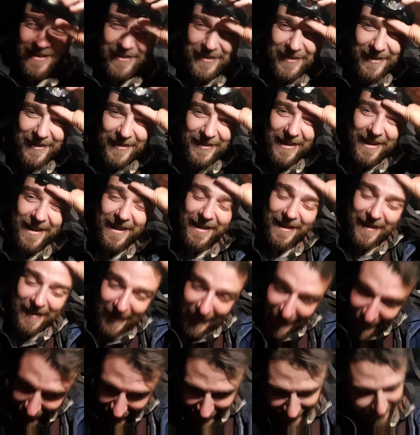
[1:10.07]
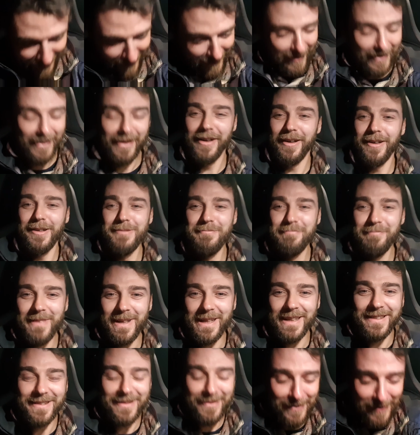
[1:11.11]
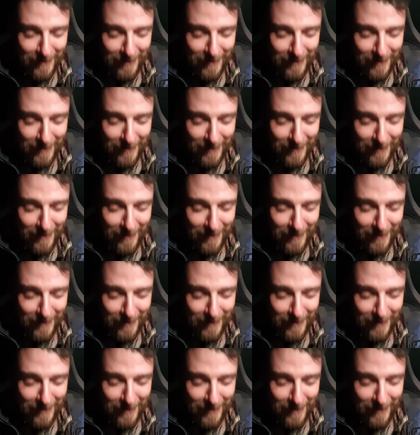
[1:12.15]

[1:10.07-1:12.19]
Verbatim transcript: and we've had a massive